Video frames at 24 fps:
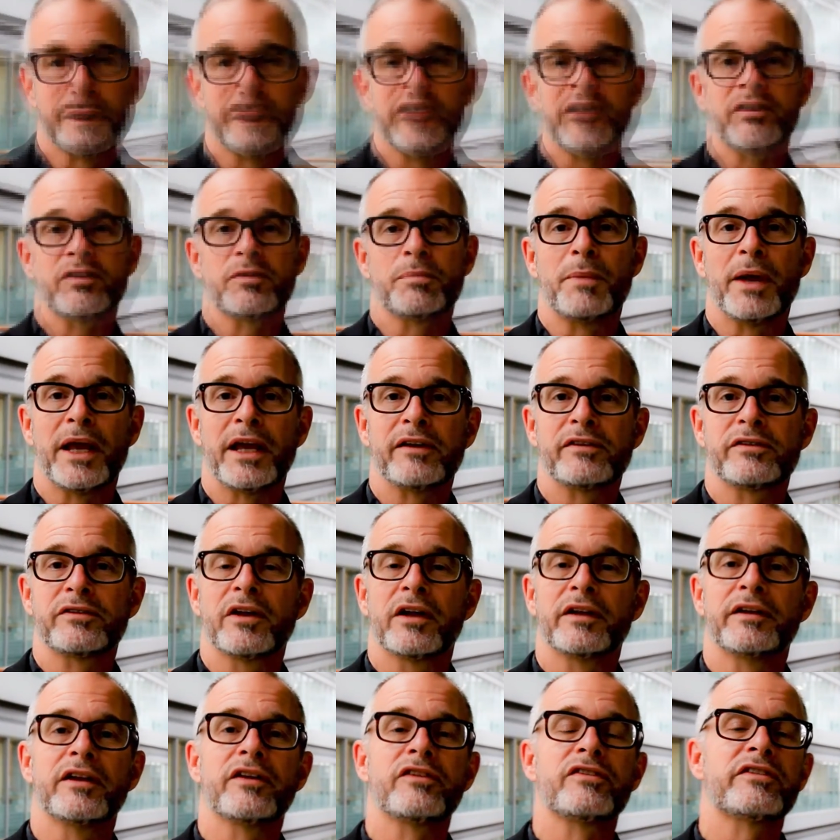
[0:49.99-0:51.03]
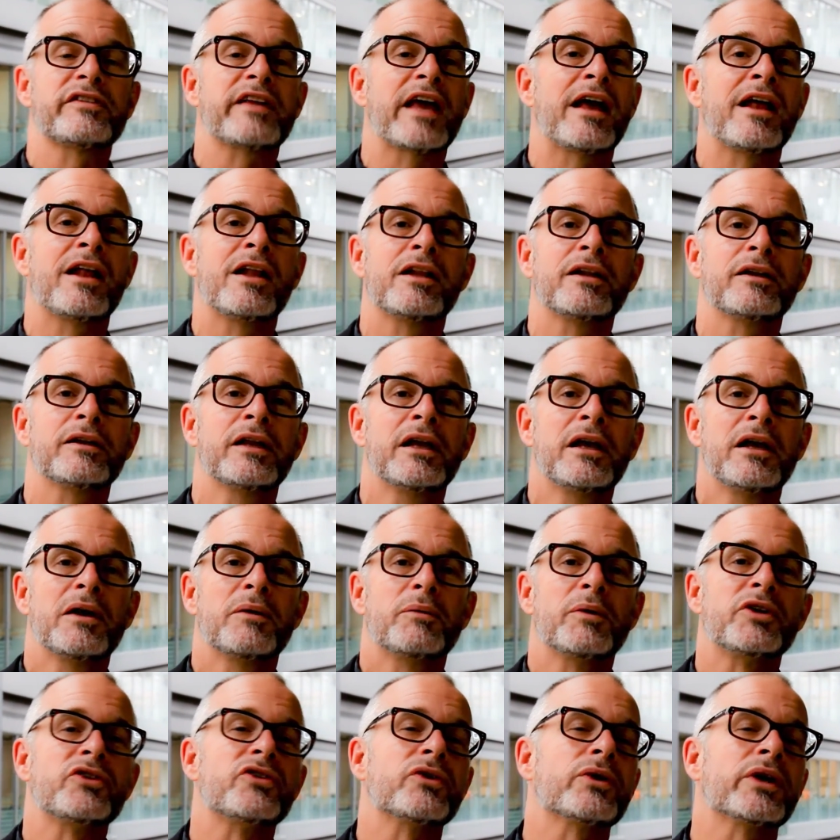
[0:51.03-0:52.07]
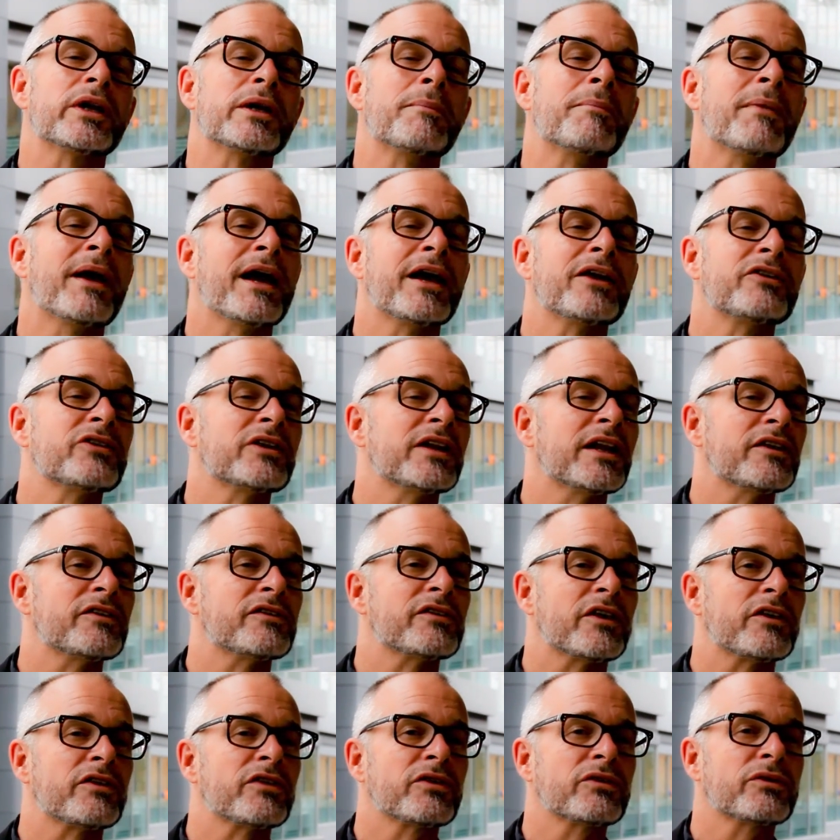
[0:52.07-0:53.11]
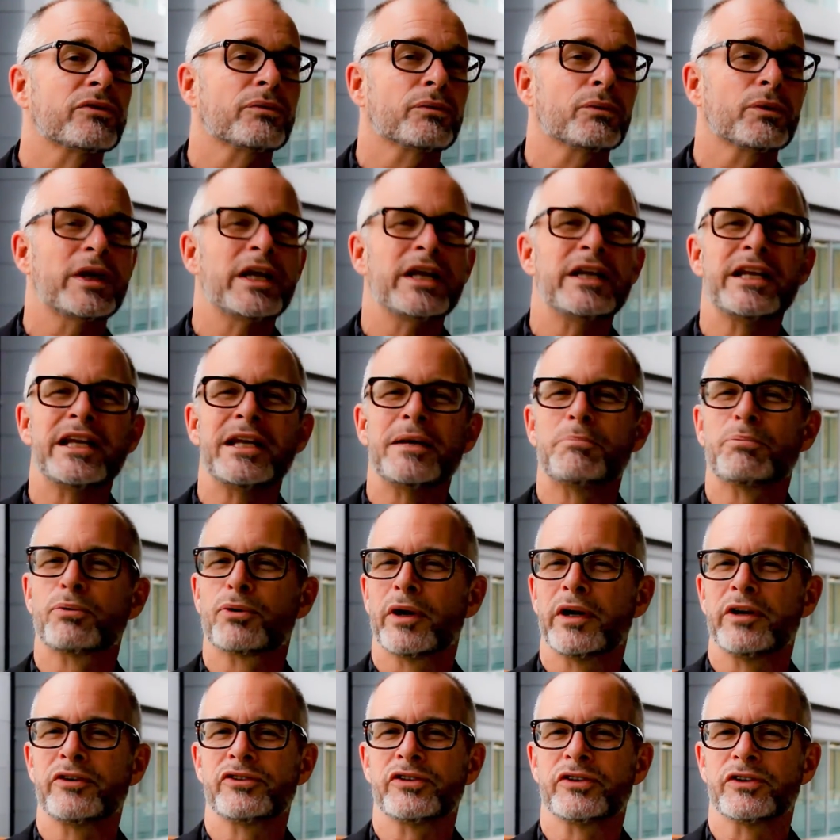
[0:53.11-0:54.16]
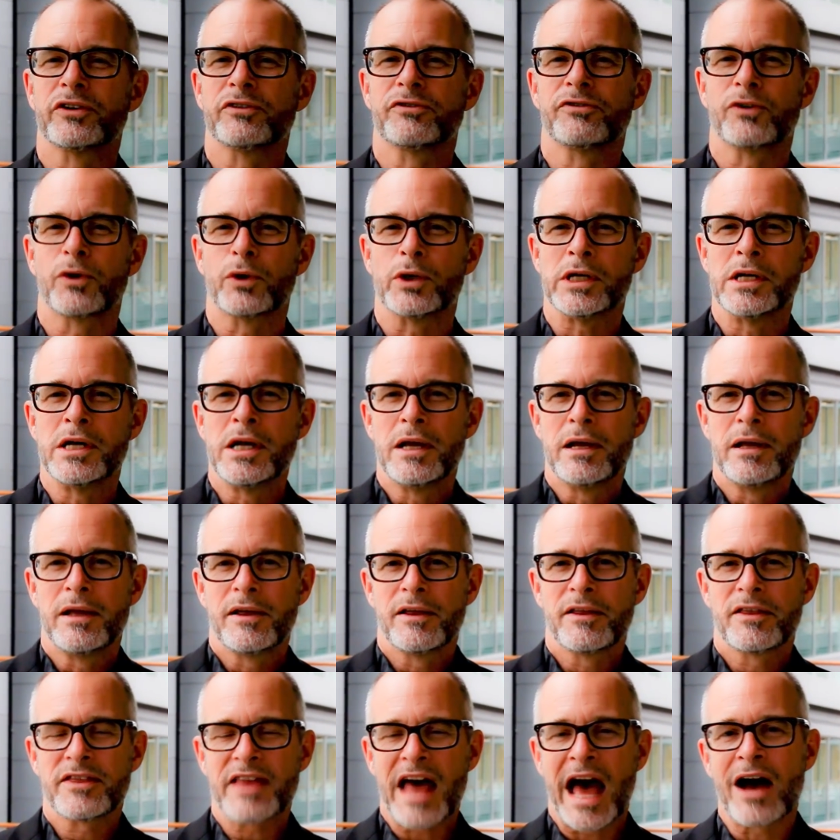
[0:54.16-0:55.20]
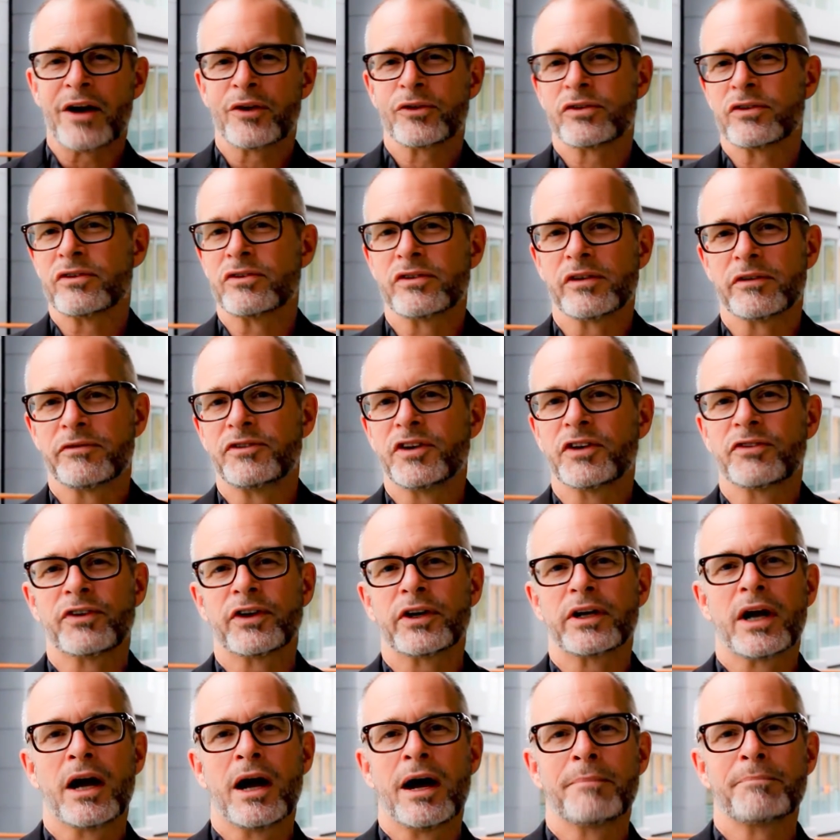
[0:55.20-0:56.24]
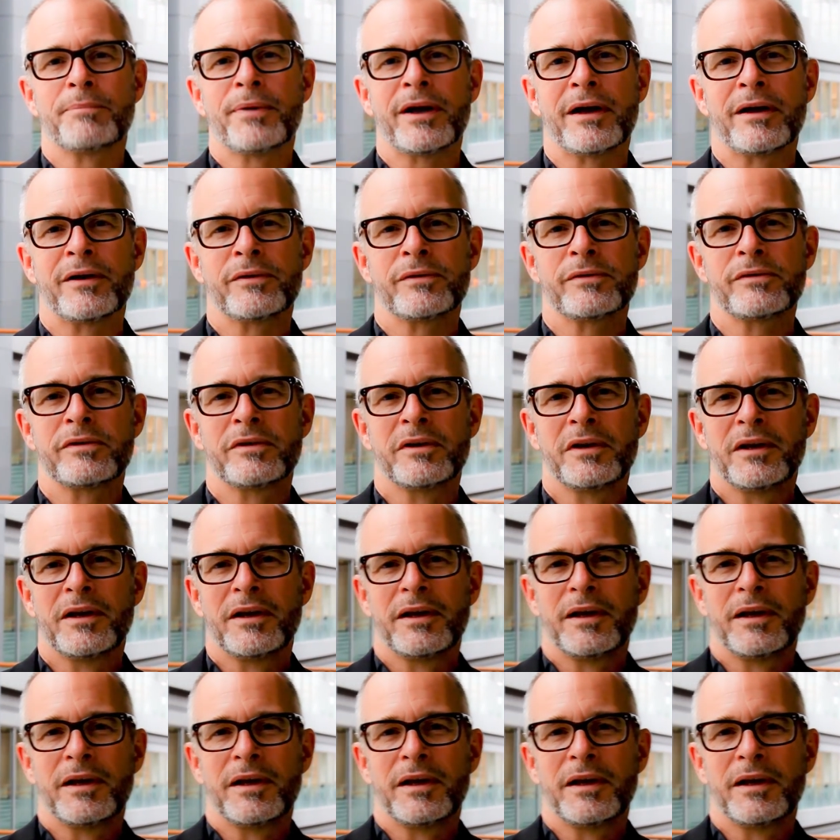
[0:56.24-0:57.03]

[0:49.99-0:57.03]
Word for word: It's based on the cell, which you can imagine as a 3D printer for thousands of different compounds.